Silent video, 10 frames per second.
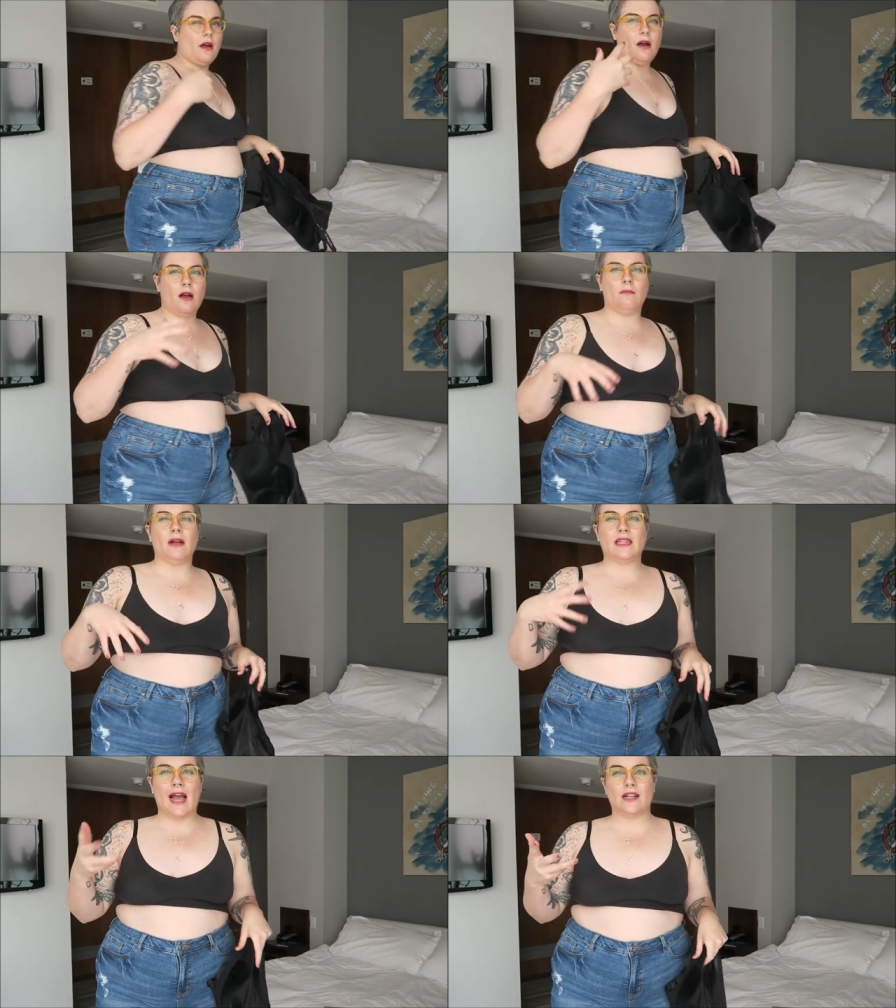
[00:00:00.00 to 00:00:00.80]
um,
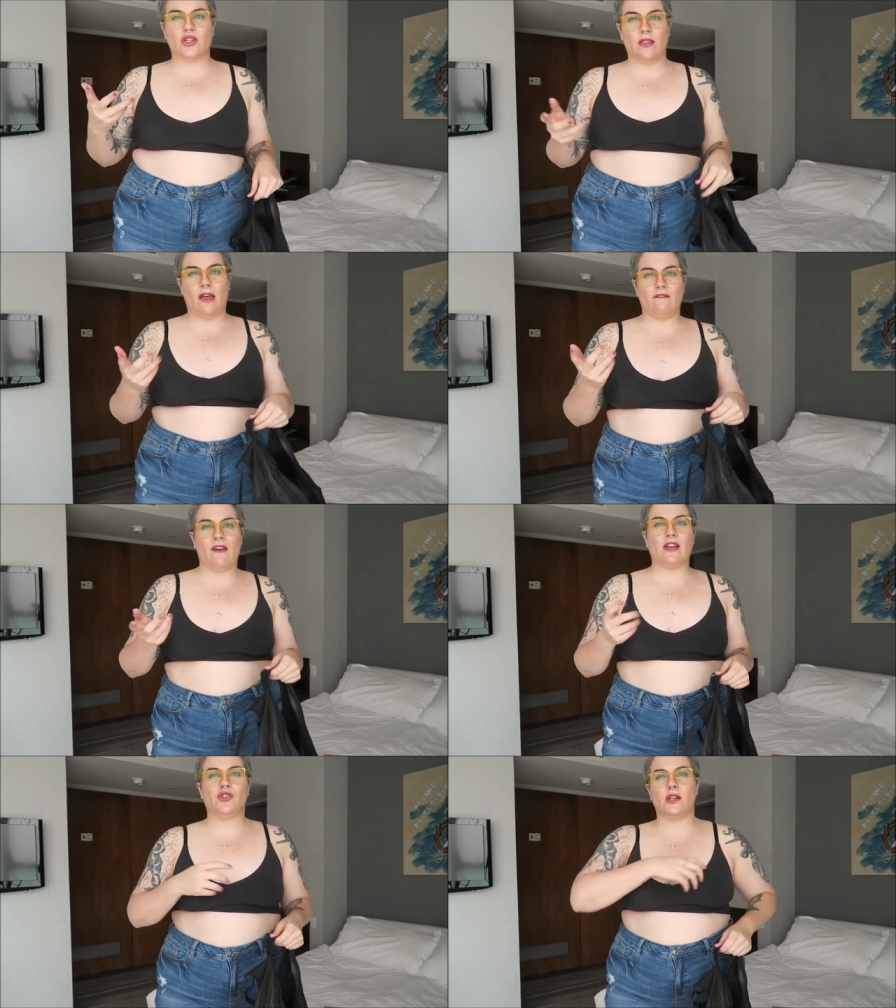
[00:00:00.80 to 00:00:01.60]
attach in that
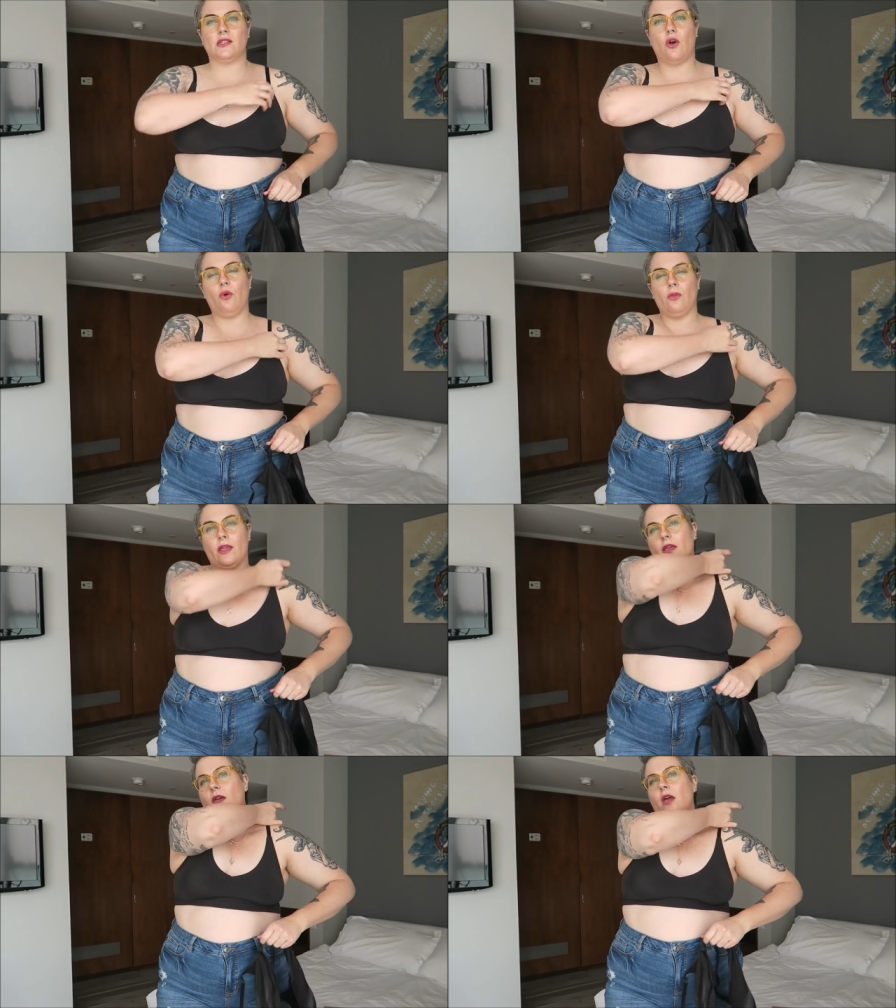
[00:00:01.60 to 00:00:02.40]
fashion. It's
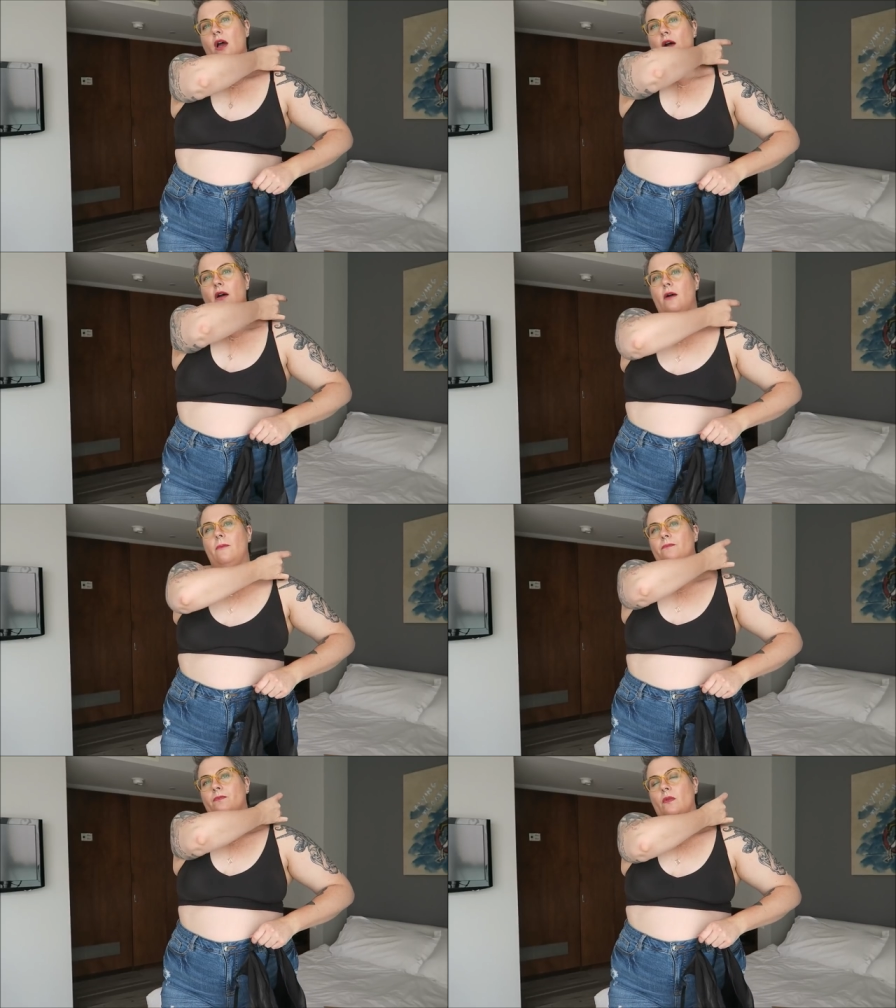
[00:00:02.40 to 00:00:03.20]
only
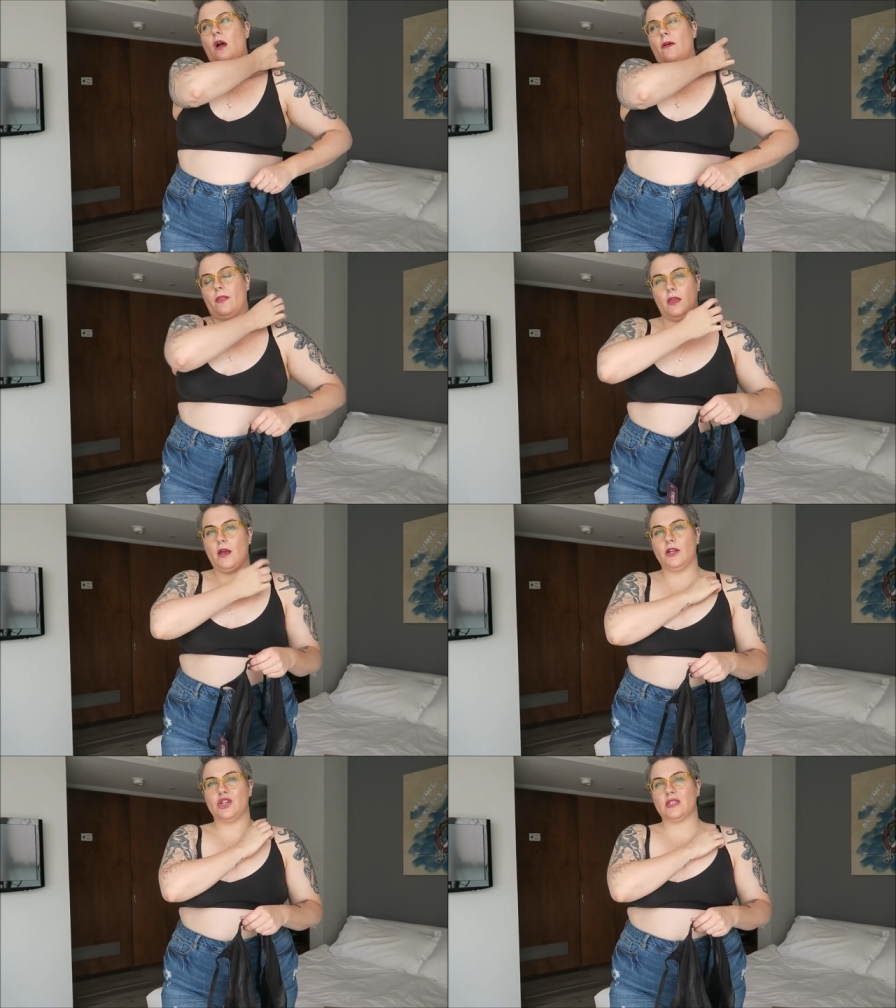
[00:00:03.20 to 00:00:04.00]
um, on the
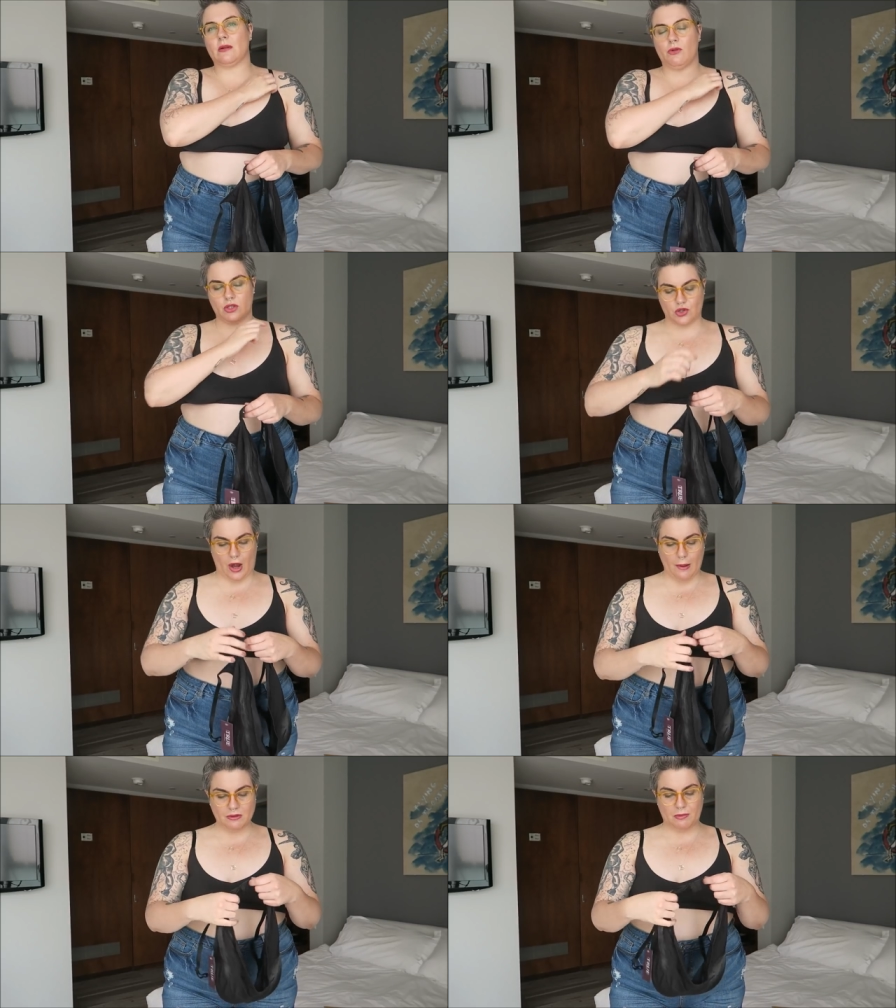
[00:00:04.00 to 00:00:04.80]
adjustable
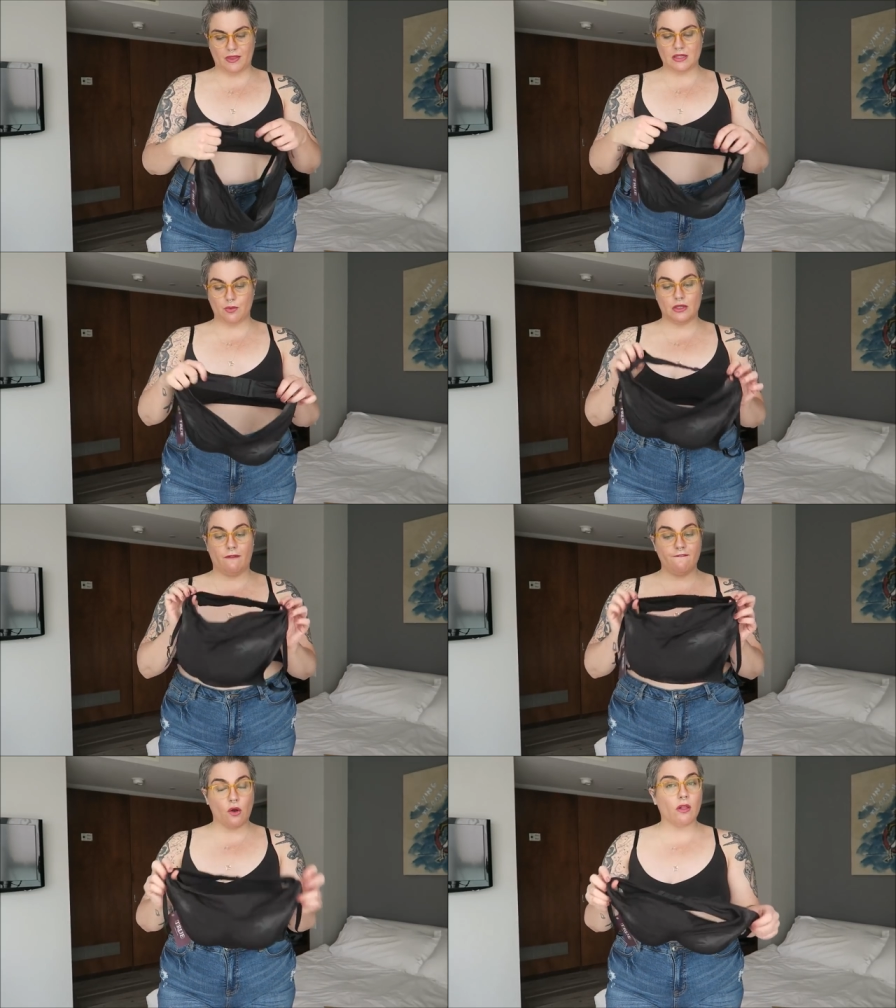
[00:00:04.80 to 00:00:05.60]
straps, but this one's
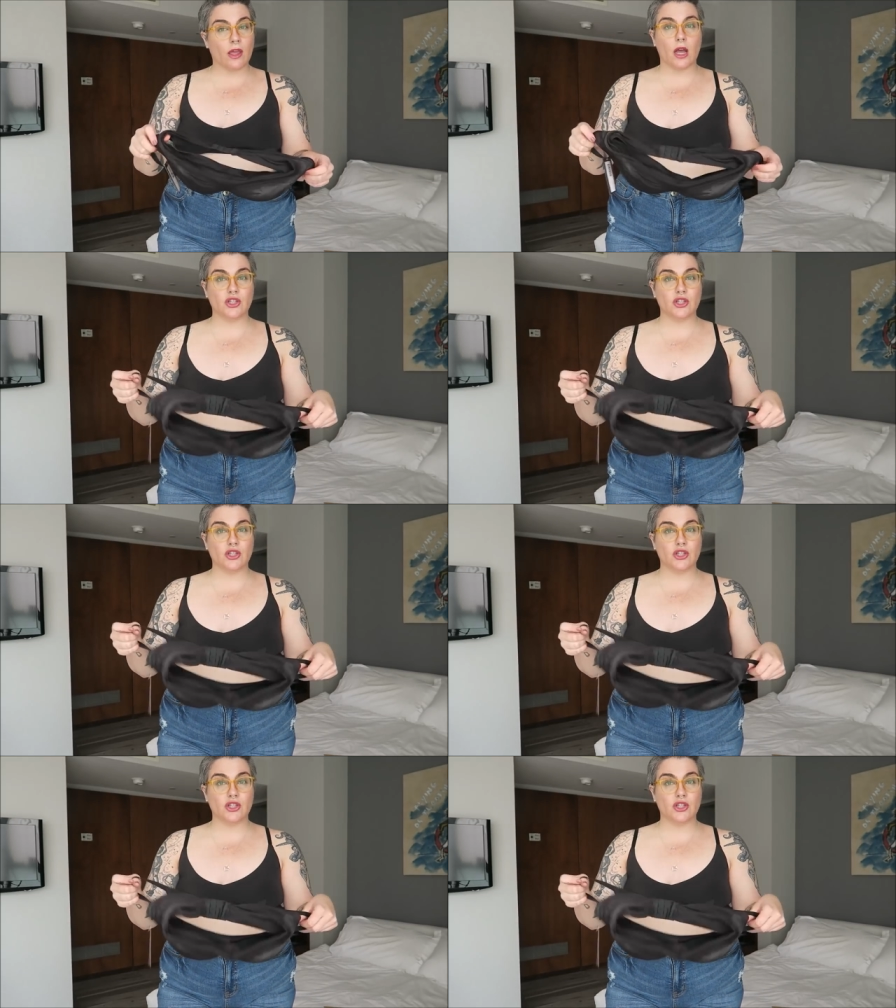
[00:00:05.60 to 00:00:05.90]
fully